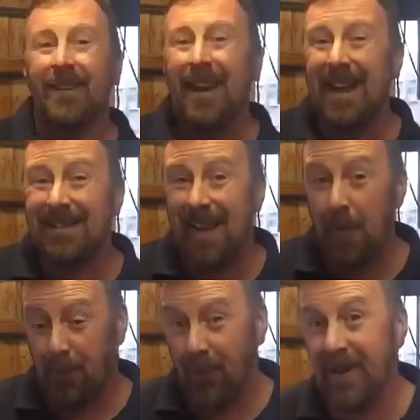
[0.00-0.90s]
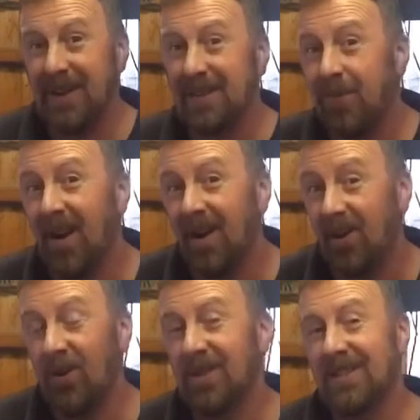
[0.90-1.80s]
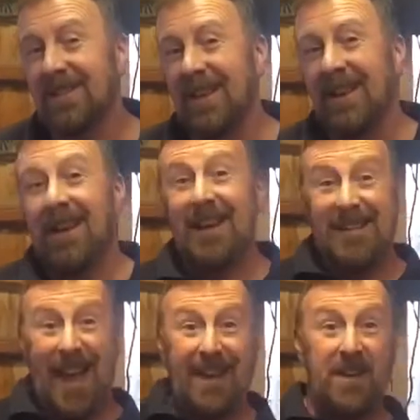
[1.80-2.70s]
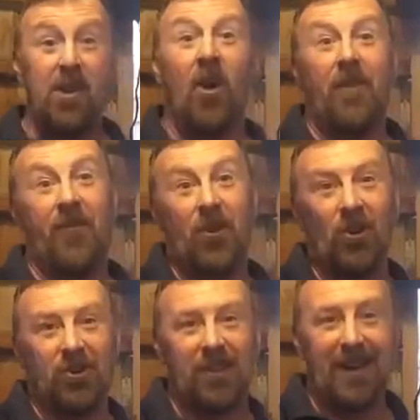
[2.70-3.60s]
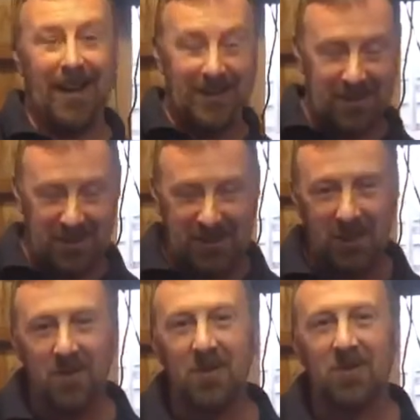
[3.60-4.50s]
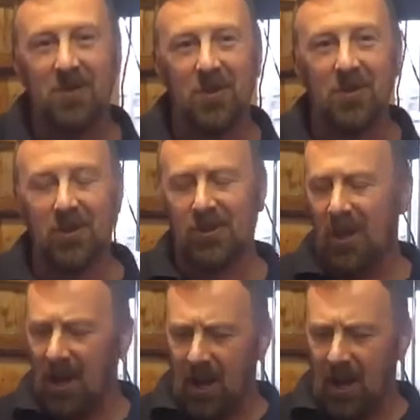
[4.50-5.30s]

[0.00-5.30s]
Now that's how pretty this bike looks. It's at night for God's sake, and she still looks gorgeous.